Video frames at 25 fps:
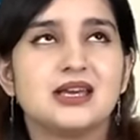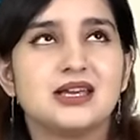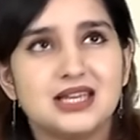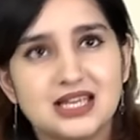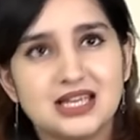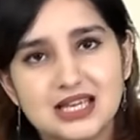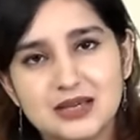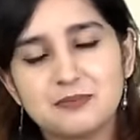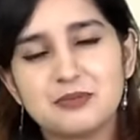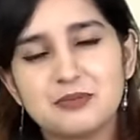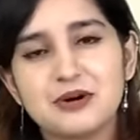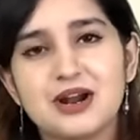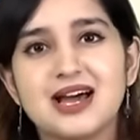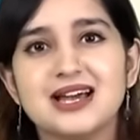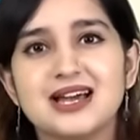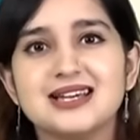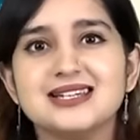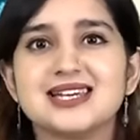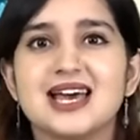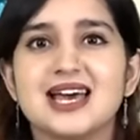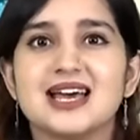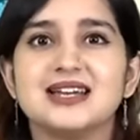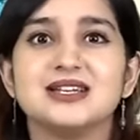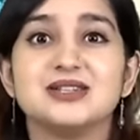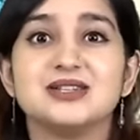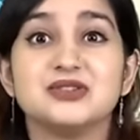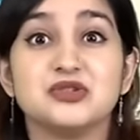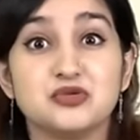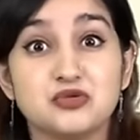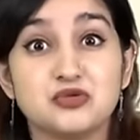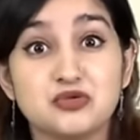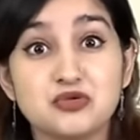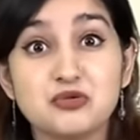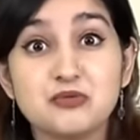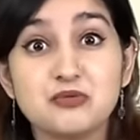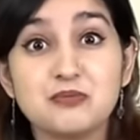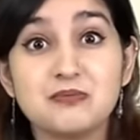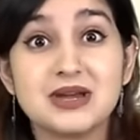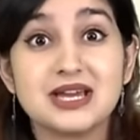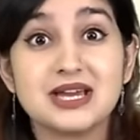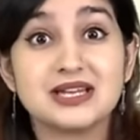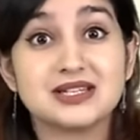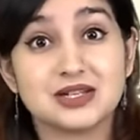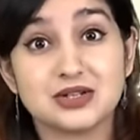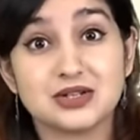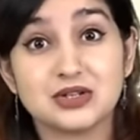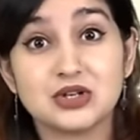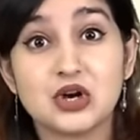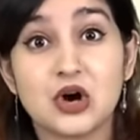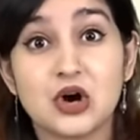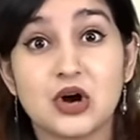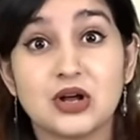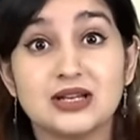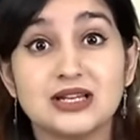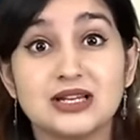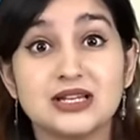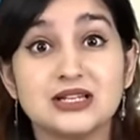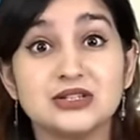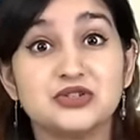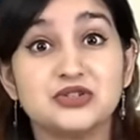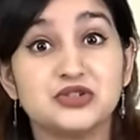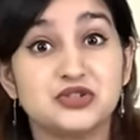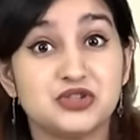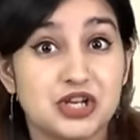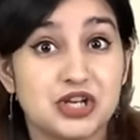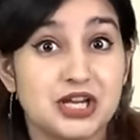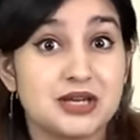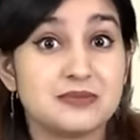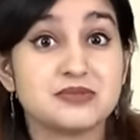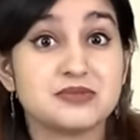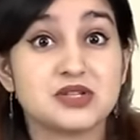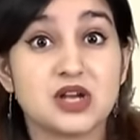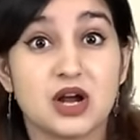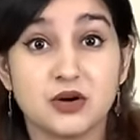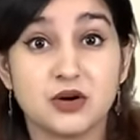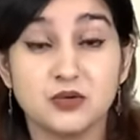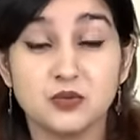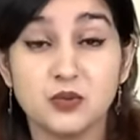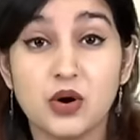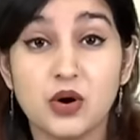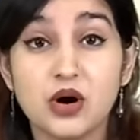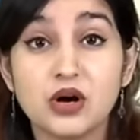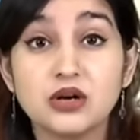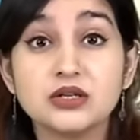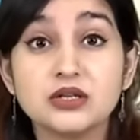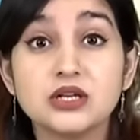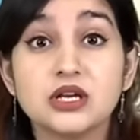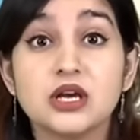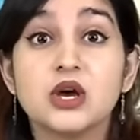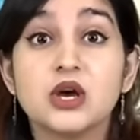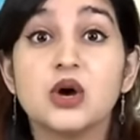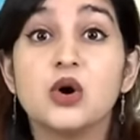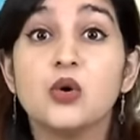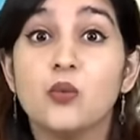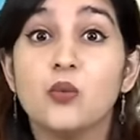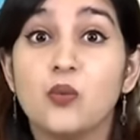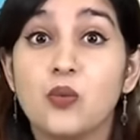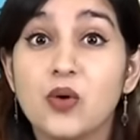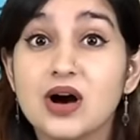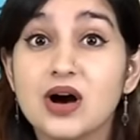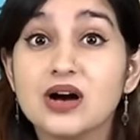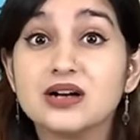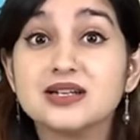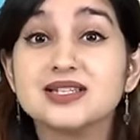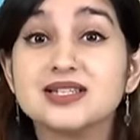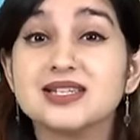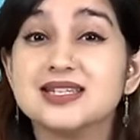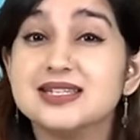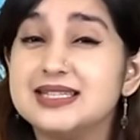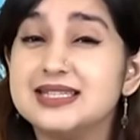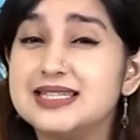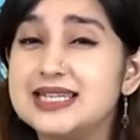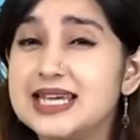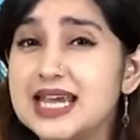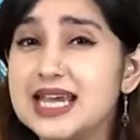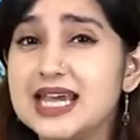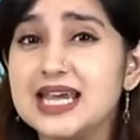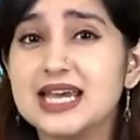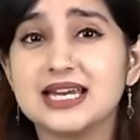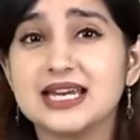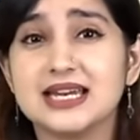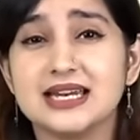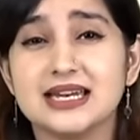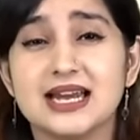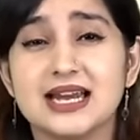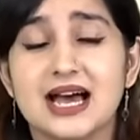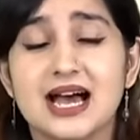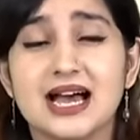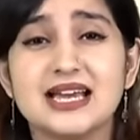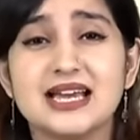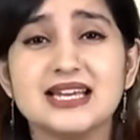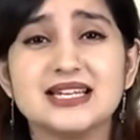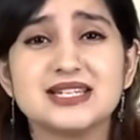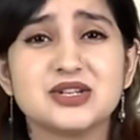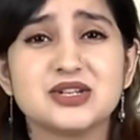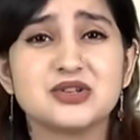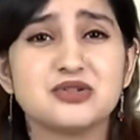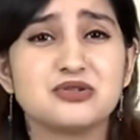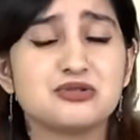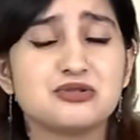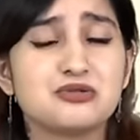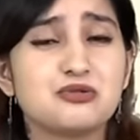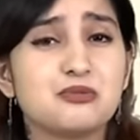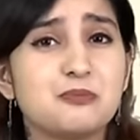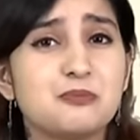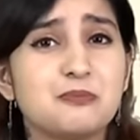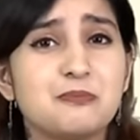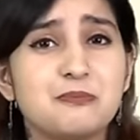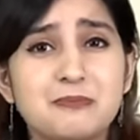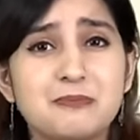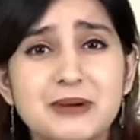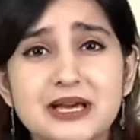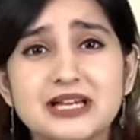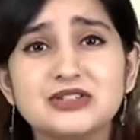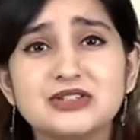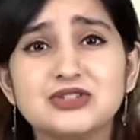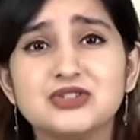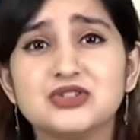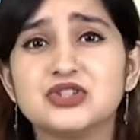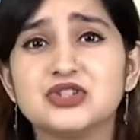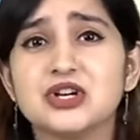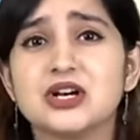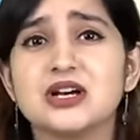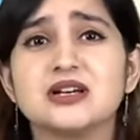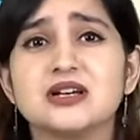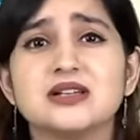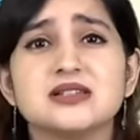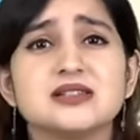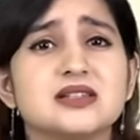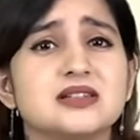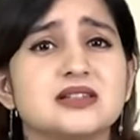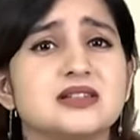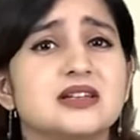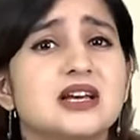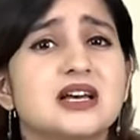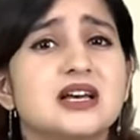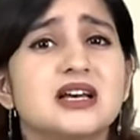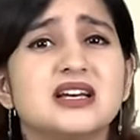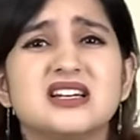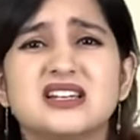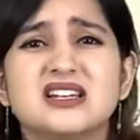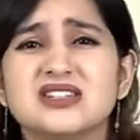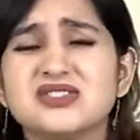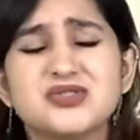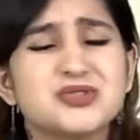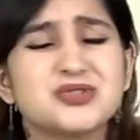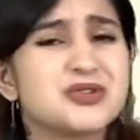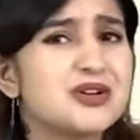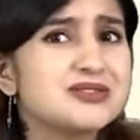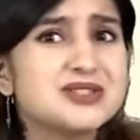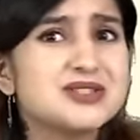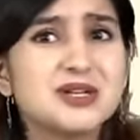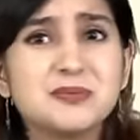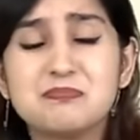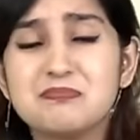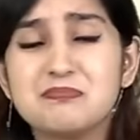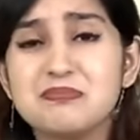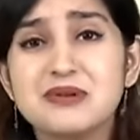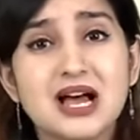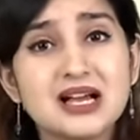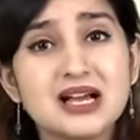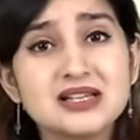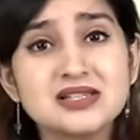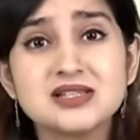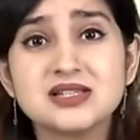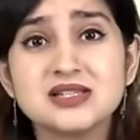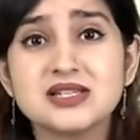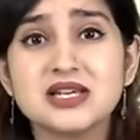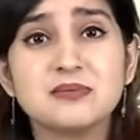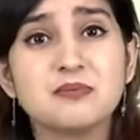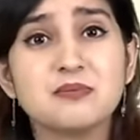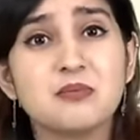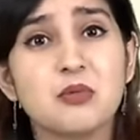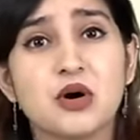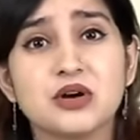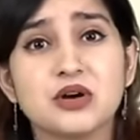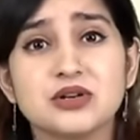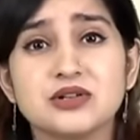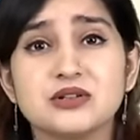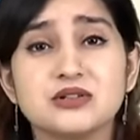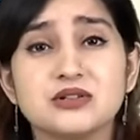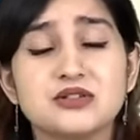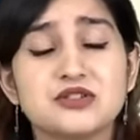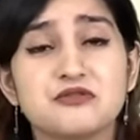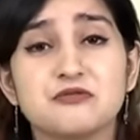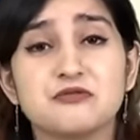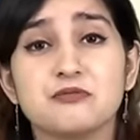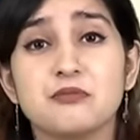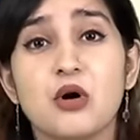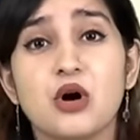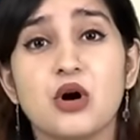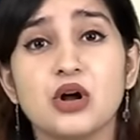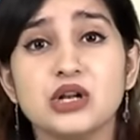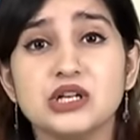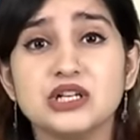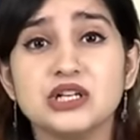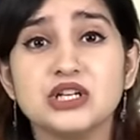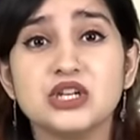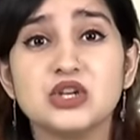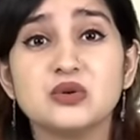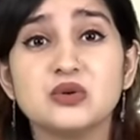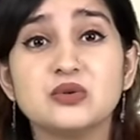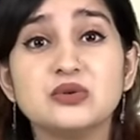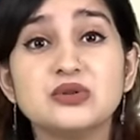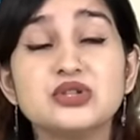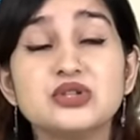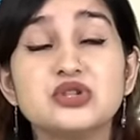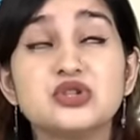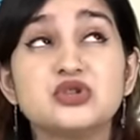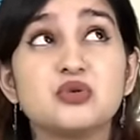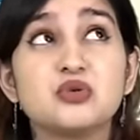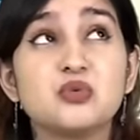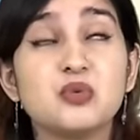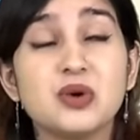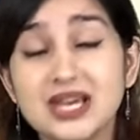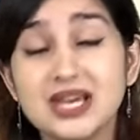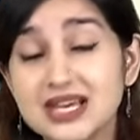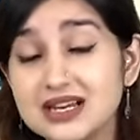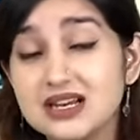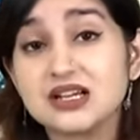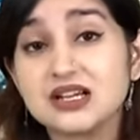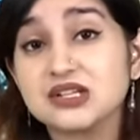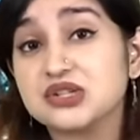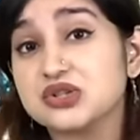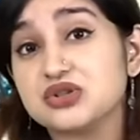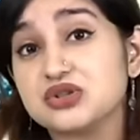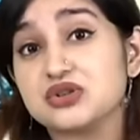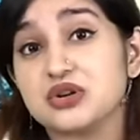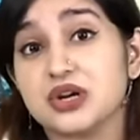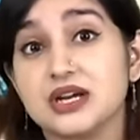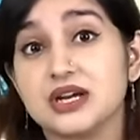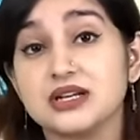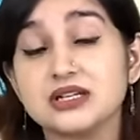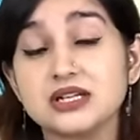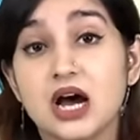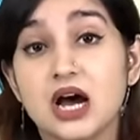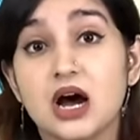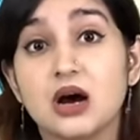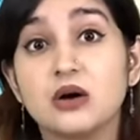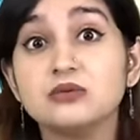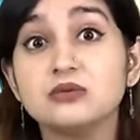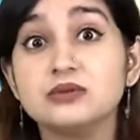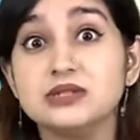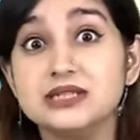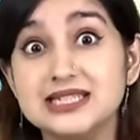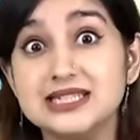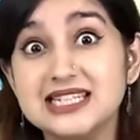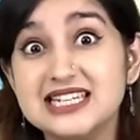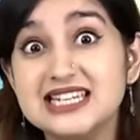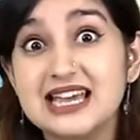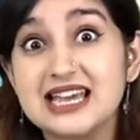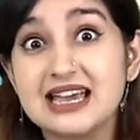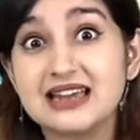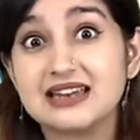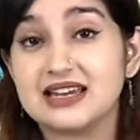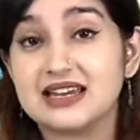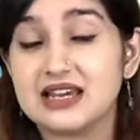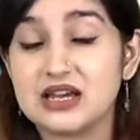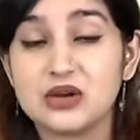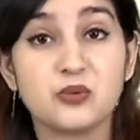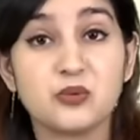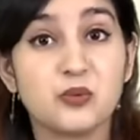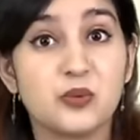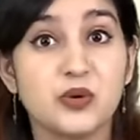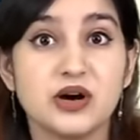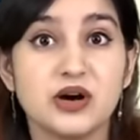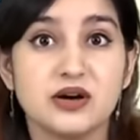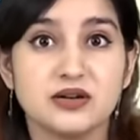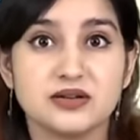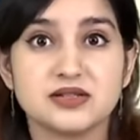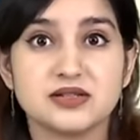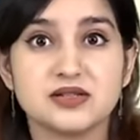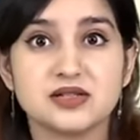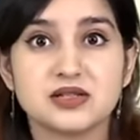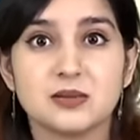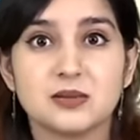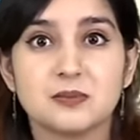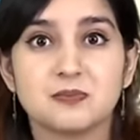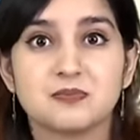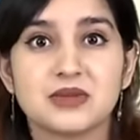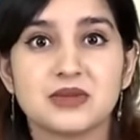Ebright and his roommate in college, James R. Wong, worked day and night and drew pictures and constructed plastic models of molecules to illustrate how DNA works.